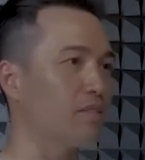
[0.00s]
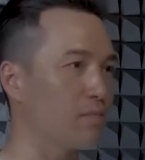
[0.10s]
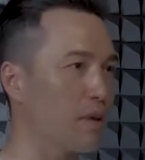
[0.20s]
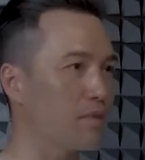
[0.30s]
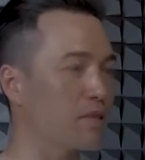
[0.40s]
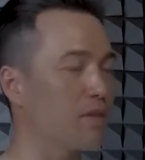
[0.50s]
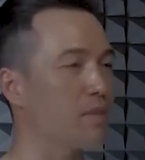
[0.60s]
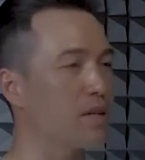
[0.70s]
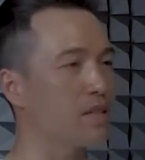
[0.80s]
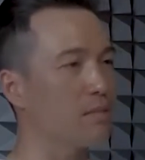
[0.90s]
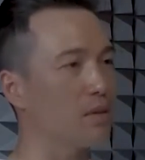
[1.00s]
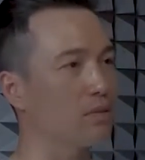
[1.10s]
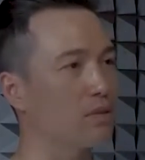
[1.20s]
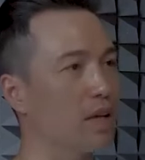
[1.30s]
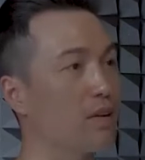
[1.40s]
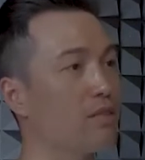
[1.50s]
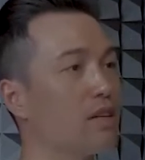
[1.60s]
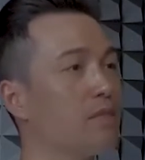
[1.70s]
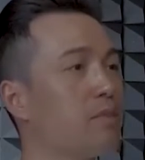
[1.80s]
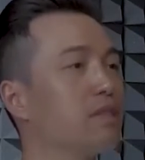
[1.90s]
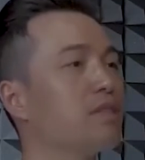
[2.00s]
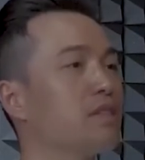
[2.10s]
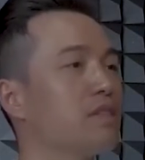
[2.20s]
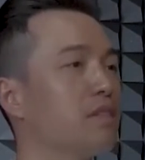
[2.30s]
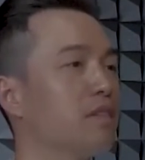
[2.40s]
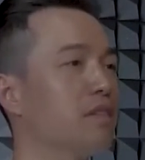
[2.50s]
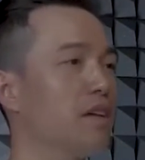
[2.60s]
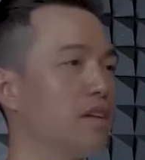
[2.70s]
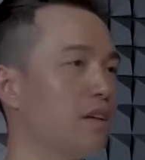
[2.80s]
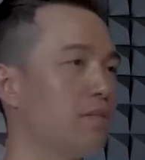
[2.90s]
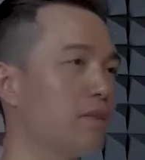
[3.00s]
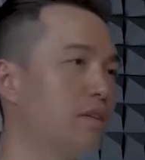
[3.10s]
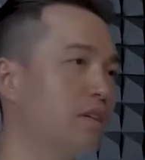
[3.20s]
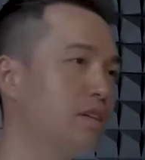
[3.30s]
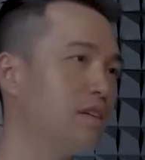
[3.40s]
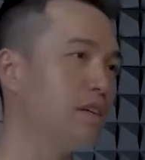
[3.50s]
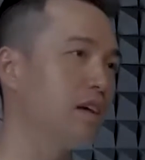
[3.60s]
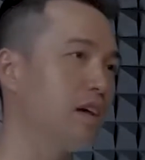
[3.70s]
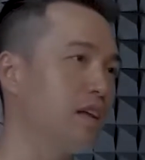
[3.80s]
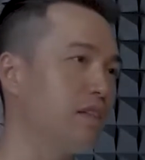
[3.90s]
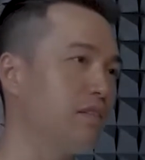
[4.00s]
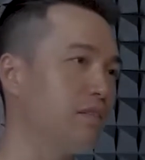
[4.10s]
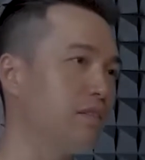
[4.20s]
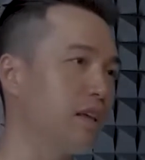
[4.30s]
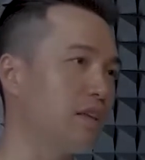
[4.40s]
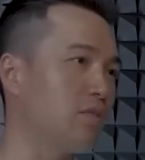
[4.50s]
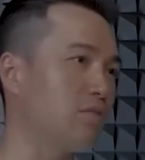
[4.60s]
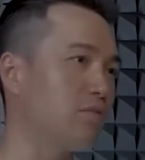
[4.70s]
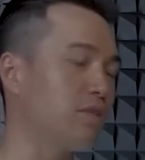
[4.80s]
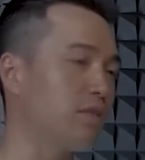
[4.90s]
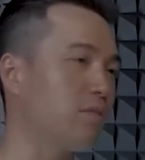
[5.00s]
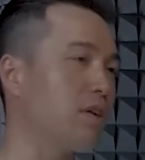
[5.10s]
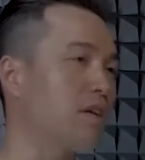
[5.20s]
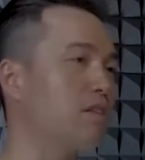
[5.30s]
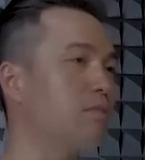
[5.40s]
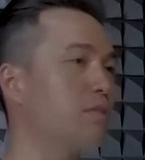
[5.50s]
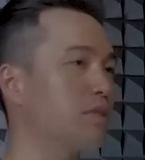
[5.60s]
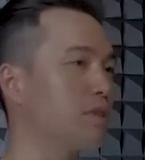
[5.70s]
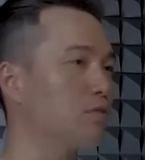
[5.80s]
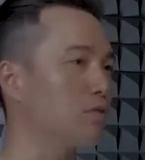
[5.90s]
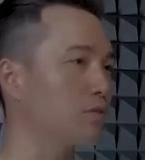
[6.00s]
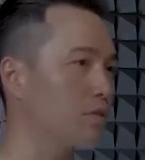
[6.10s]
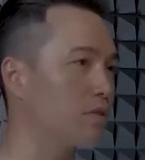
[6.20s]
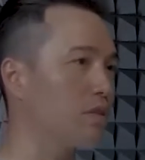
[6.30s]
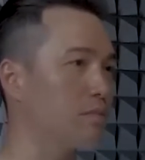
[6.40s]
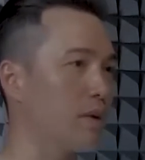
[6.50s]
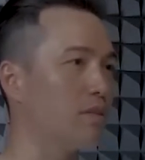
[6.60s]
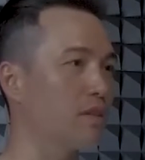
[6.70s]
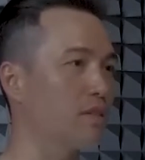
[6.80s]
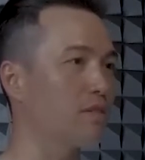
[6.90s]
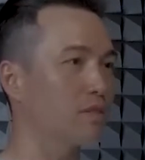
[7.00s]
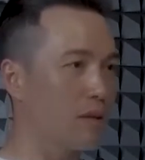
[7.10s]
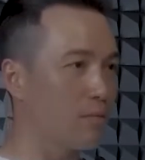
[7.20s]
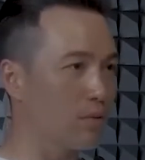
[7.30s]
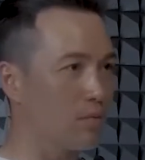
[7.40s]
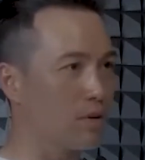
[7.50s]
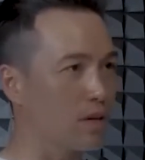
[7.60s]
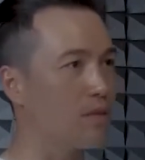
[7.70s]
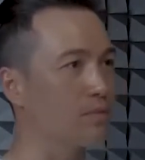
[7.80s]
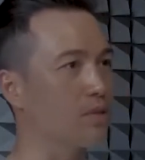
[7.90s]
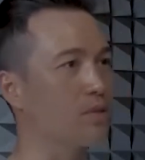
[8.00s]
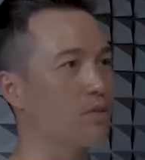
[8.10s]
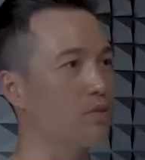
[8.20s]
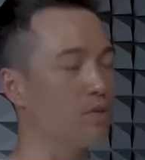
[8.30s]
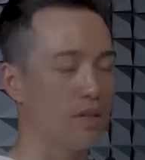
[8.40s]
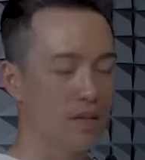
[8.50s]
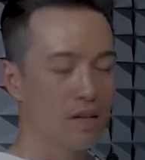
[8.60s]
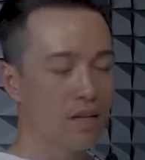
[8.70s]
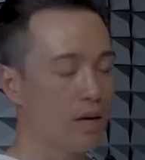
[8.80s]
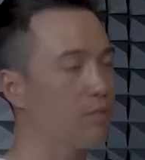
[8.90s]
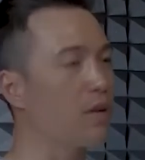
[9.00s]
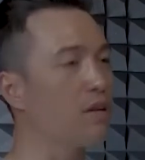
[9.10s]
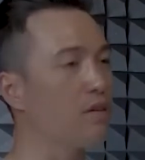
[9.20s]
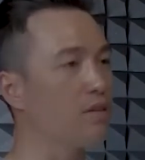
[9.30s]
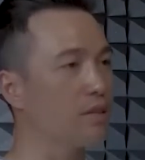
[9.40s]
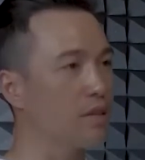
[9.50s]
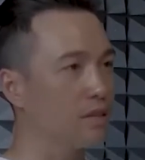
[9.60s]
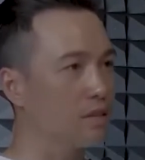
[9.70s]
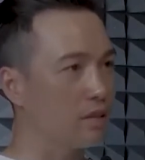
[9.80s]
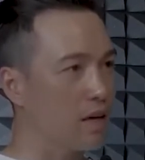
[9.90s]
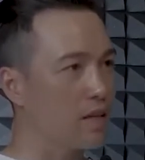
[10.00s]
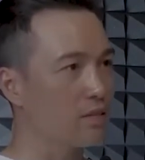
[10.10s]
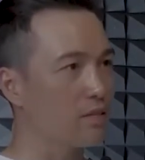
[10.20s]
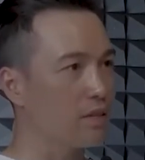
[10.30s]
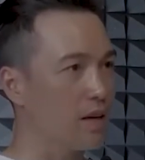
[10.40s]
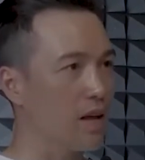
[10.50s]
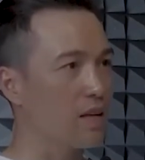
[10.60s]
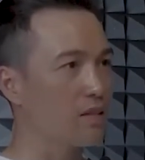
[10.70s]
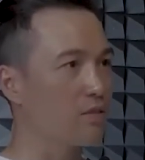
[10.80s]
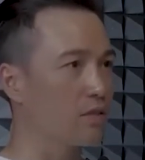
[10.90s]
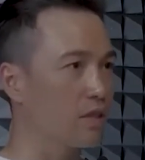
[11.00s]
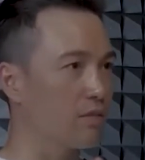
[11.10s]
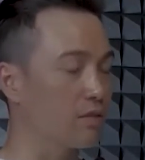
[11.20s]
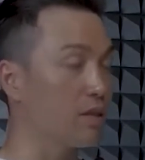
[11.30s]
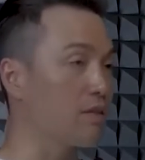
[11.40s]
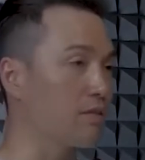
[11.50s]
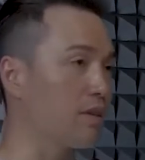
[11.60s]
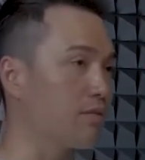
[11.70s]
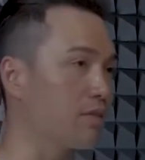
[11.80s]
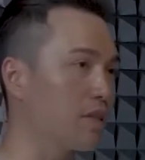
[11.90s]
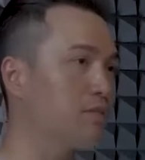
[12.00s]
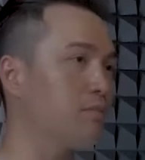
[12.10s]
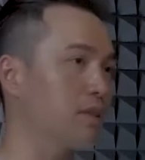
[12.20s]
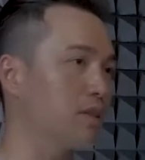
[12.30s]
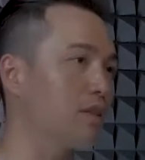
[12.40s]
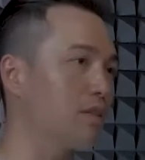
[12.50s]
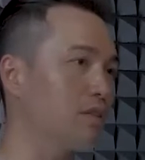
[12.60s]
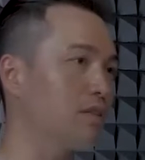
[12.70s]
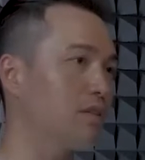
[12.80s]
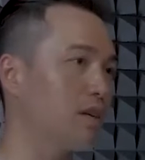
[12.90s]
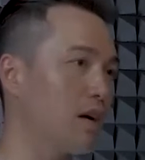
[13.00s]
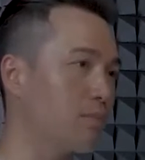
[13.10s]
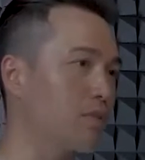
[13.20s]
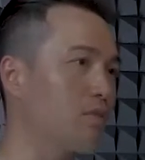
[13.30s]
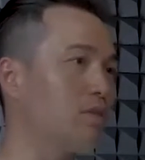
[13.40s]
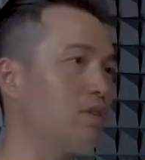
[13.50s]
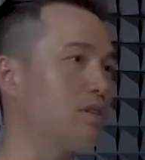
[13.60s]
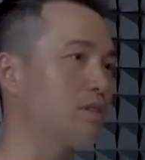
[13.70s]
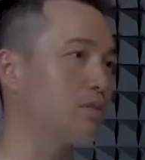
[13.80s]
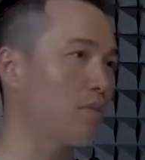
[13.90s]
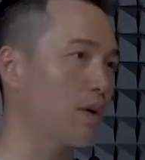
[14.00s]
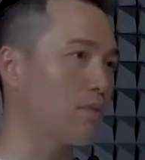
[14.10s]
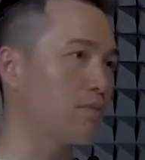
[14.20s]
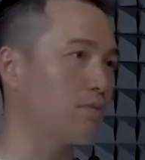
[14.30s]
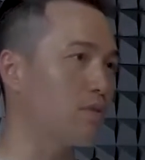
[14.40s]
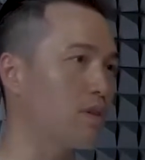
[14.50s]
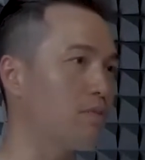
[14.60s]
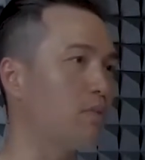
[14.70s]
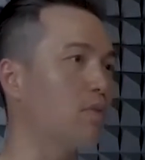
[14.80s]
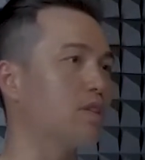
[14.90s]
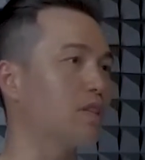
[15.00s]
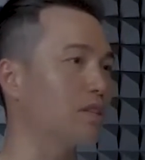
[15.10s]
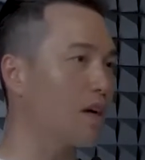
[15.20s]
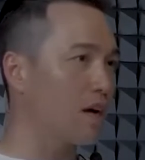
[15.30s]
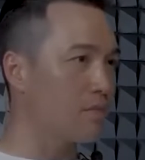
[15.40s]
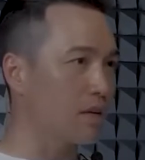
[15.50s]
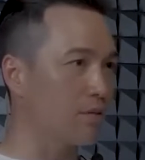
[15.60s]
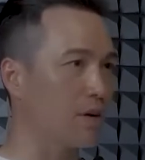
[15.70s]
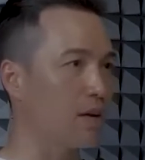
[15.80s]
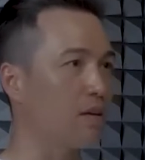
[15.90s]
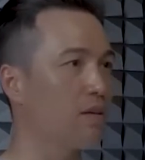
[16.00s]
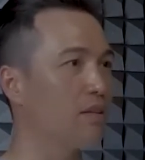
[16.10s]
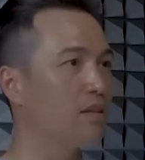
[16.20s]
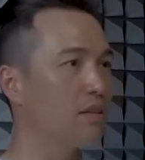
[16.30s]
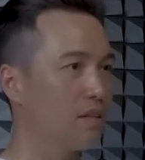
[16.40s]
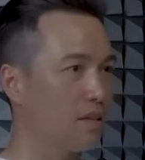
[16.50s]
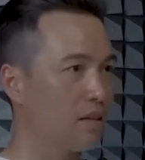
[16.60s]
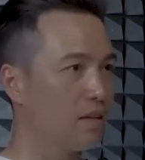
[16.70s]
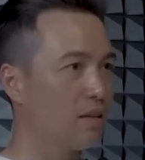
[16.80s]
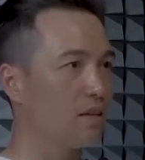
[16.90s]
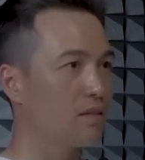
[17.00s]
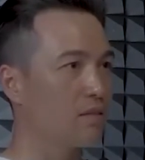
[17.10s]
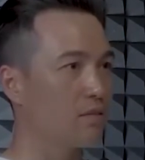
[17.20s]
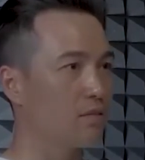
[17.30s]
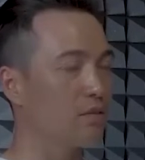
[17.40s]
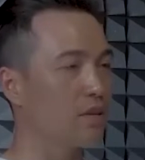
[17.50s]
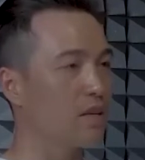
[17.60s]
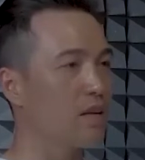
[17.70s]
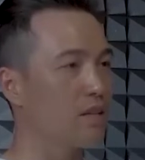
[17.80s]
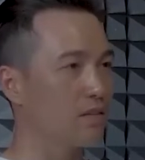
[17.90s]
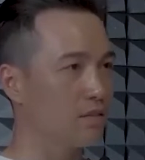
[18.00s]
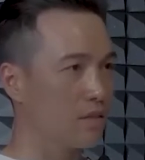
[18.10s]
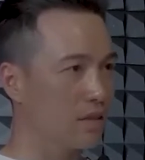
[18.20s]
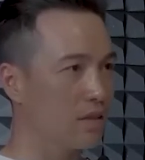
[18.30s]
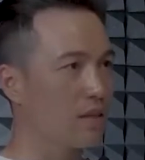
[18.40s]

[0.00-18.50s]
Maybe somebody's about to take on a business endeavor and they don't feel 100% certain about it. So they would want to come to you and read on the lines on their hands to see if this particular opportunity is the right one for them, or is the timing right, to get answers like that.